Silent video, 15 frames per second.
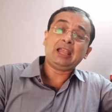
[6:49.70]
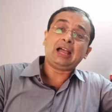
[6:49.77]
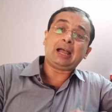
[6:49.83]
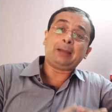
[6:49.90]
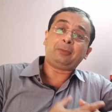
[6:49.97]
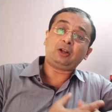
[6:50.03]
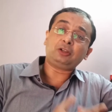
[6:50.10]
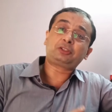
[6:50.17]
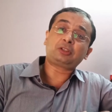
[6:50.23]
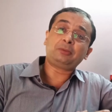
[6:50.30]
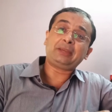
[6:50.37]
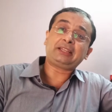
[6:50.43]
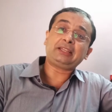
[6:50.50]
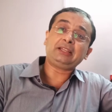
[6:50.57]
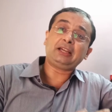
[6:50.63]
I'm also
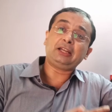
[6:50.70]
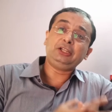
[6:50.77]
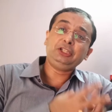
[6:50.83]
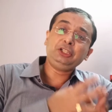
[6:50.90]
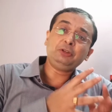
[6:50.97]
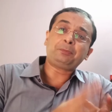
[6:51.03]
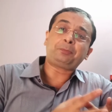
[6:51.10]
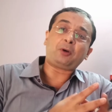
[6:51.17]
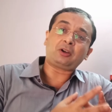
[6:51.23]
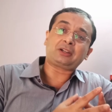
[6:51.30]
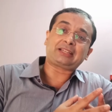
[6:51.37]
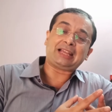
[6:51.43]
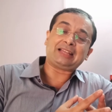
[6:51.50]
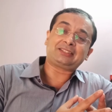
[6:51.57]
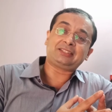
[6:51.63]
making a new
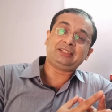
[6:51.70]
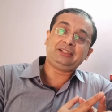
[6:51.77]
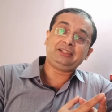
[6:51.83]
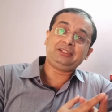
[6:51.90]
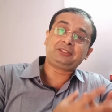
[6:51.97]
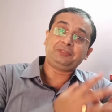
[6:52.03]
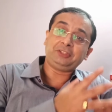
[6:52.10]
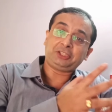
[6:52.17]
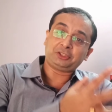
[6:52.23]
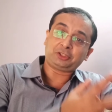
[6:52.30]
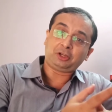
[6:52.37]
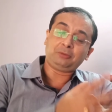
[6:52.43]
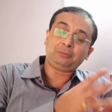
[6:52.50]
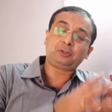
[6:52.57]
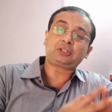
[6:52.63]
podcast series which is
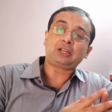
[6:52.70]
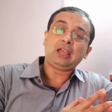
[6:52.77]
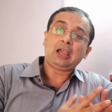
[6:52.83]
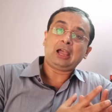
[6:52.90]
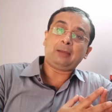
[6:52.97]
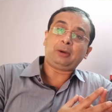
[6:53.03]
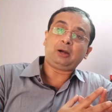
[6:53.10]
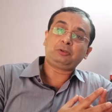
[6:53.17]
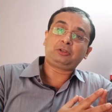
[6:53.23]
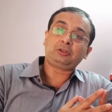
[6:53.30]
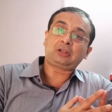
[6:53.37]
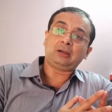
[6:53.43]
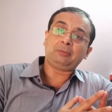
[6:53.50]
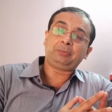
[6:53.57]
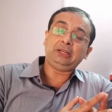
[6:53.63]
almost about to
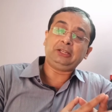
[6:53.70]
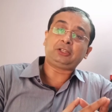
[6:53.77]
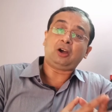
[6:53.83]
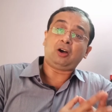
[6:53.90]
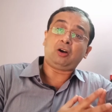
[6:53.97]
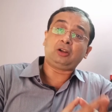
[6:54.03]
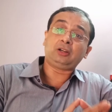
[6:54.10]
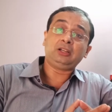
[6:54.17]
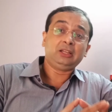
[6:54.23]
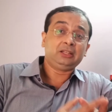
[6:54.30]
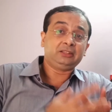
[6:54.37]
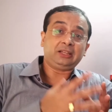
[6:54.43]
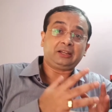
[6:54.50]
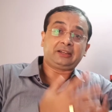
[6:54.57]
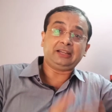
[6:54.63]
complete on
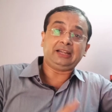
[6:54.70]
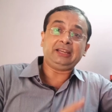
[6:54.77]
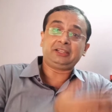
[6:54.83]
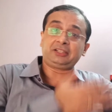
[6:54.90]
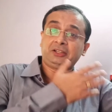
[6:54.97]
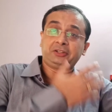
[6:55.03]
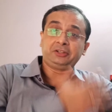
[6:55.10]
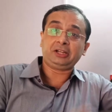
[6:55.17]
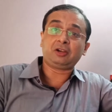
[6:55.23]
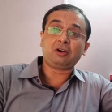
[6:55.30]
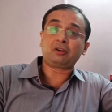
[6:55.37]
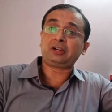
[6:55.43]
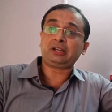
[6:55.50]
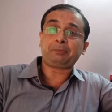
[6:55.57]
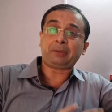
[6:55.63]
the great
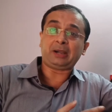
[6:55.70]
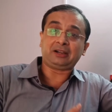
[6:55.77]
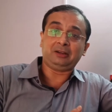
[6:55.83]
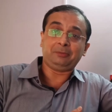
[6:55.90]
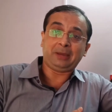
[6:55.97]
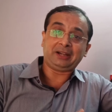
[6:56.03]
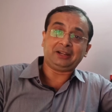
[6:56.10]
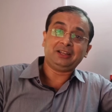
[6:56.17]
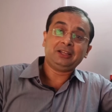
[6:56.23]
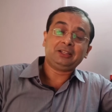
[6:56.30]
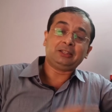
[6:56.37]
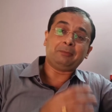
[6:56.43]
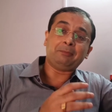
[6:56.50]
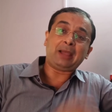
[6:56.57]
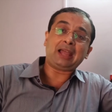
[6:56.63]
Grigori Perelman
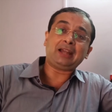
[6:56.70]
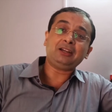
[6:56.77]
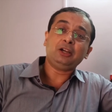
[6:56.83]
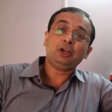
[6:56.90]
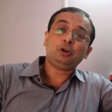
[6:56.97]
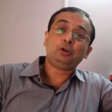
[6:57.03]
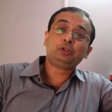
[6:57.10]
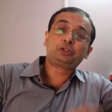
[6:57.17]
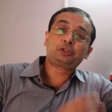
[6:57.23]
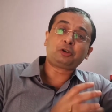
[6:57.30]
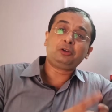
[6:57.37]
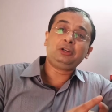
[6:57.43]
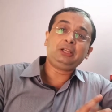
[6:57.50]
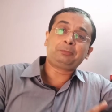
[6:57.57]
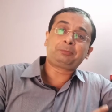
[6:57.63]
the man who
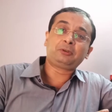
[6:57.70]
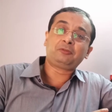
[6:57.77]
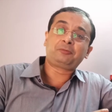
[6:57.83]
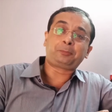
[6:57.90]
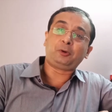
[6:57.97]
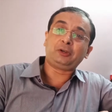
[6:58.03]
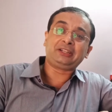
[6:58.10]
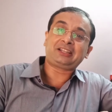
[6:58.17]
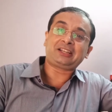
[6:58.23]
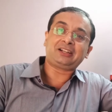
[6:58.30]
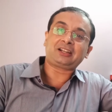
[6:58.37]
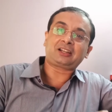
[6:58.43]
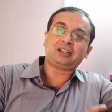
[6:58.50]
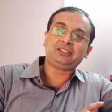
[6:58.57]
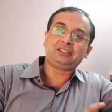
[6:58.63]
solely proved
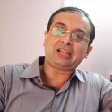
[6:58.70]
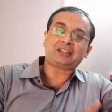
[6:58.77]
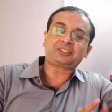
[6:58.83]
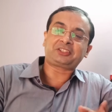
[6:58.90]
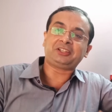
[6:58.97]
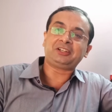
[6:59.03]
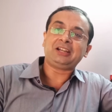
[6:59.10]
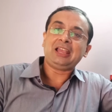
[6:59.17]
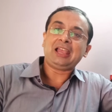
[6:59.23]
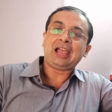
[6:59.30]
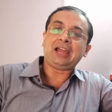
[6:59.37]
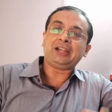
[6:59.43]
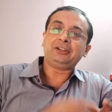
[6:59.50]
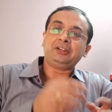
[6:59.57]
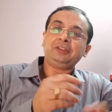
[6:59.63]
Poincare conjecture
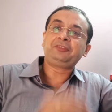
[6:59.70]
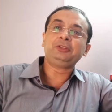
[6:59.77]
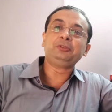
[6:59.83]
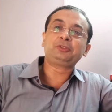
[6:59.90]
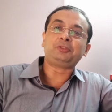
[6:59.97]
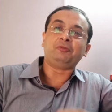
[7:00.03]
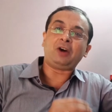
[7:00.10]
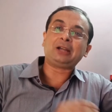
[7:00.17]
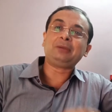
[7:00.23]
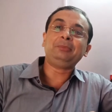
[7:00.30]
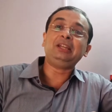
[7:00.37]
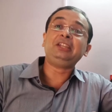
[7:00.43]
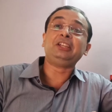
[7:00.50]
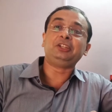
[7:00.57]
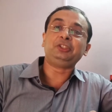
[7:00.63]
and refused 1
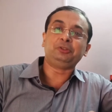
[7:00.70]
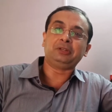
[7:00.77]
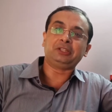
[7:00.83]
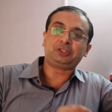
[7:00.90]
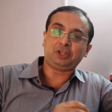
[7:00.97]
million US